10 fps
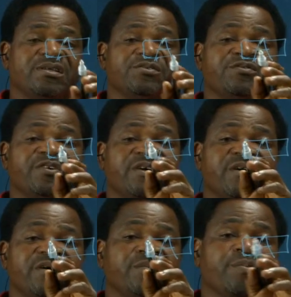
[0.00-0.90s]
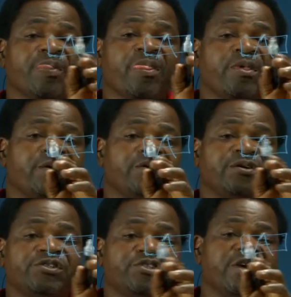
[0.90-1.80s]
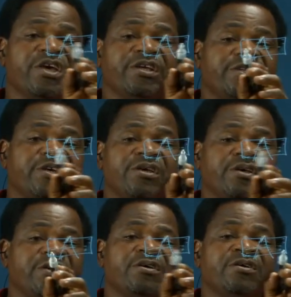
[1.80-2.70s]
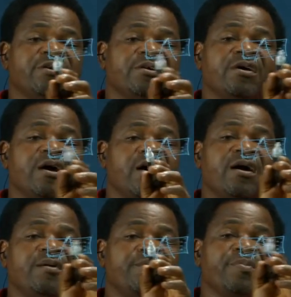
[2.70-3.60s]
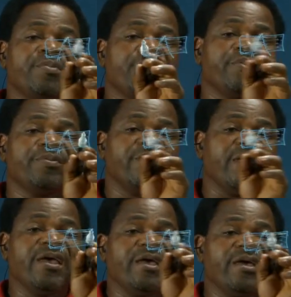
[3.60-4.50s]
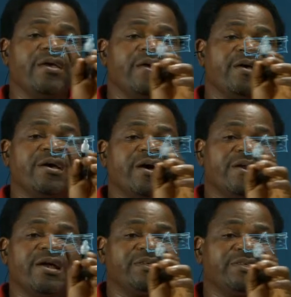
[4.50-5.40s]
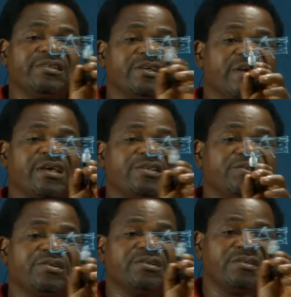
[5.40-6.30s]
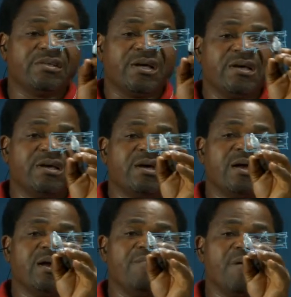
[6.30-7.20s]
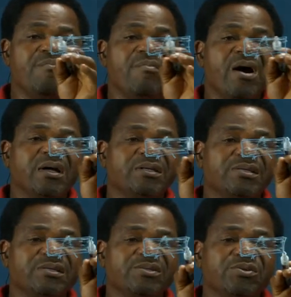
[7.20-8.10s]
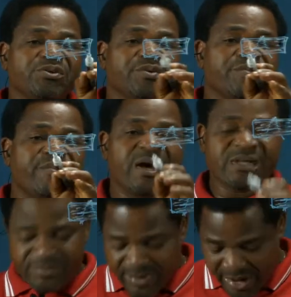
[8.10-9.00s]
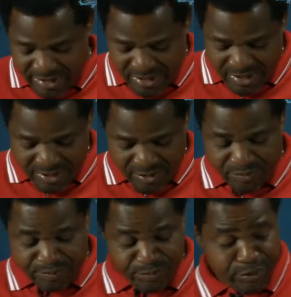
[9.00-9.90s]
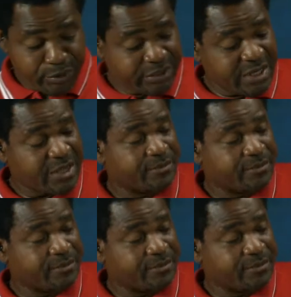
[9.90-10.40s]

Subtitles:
over here, you just shade the A, and that indicates your answer. Remember, this is going to be marked by computer,